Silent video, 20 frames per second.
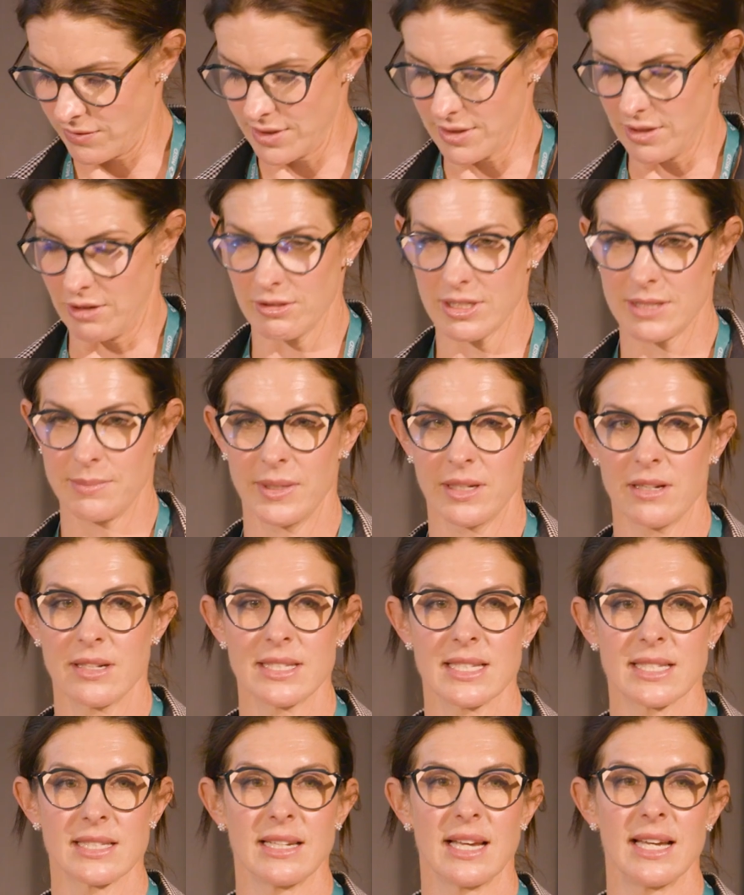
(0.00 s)
results
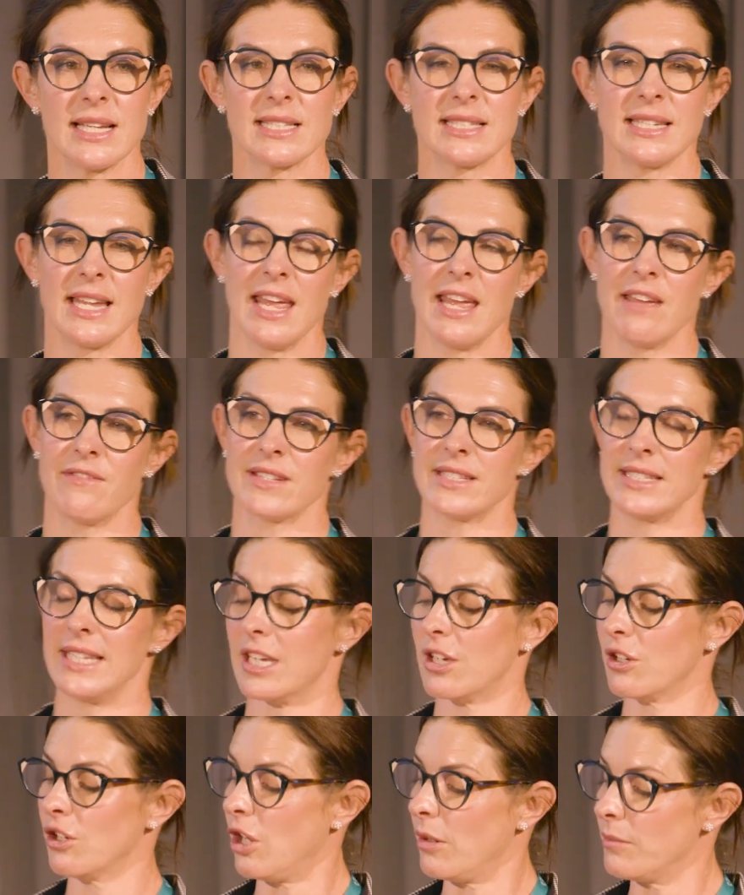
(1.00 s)
because it's nice to have a
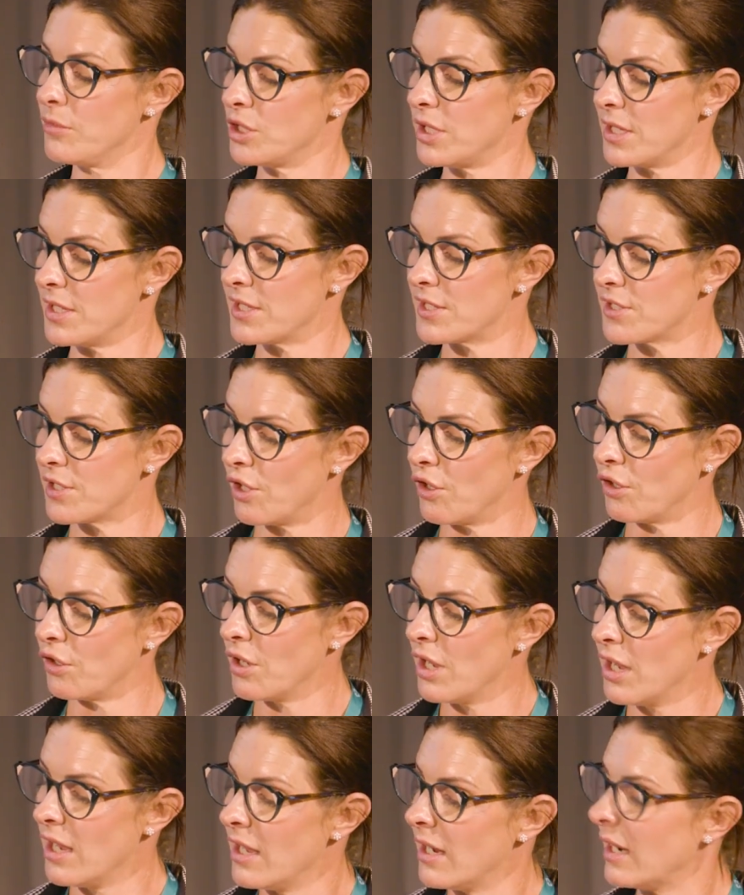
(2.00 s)
second option. So
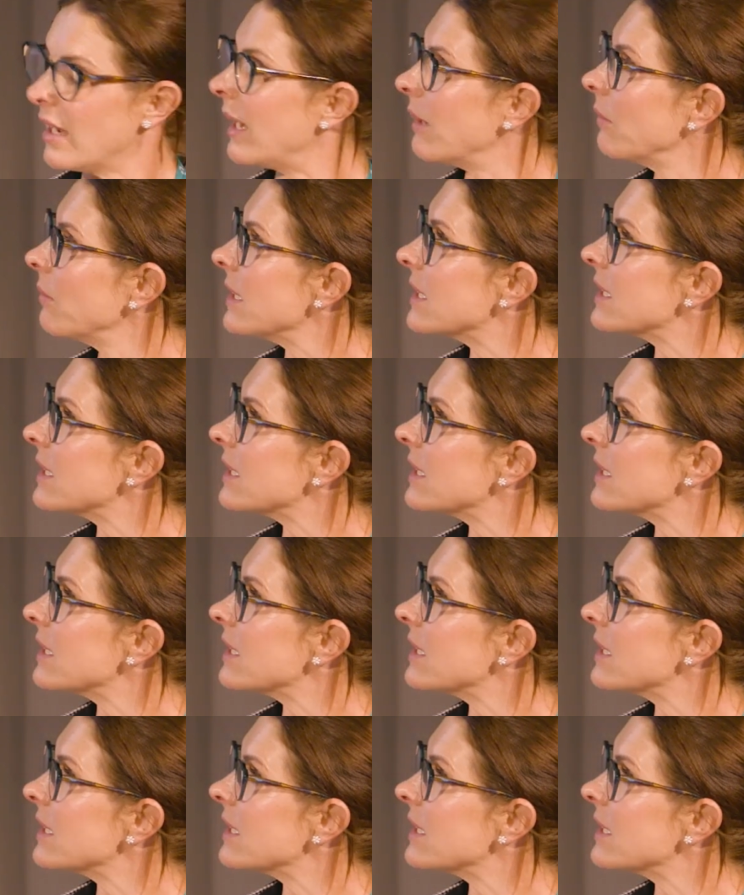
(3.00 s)
like we